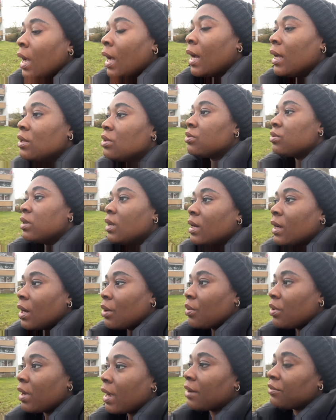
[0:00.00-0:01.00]
and today
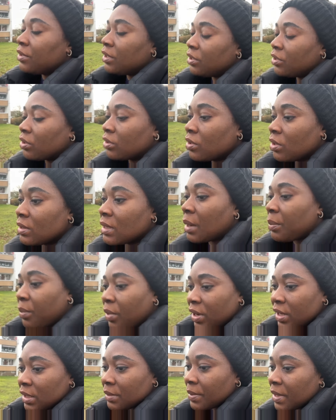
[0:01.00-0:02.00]
now we have the doctor's
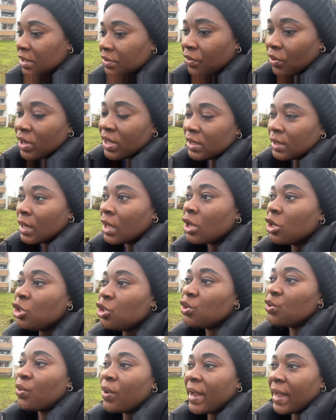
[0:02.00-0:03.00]
appointment for his
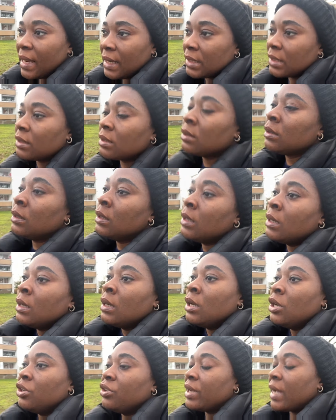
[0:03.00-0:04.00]
you hate
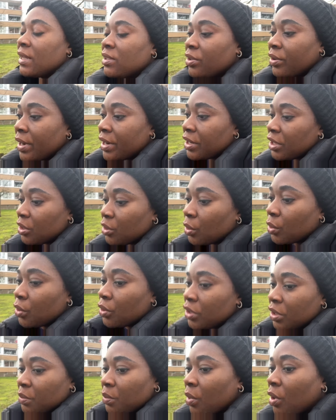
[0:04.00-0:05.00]
you guys already
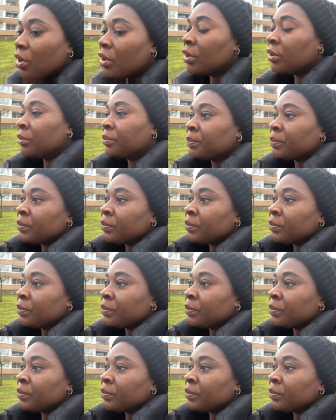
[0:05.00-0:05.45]
know the more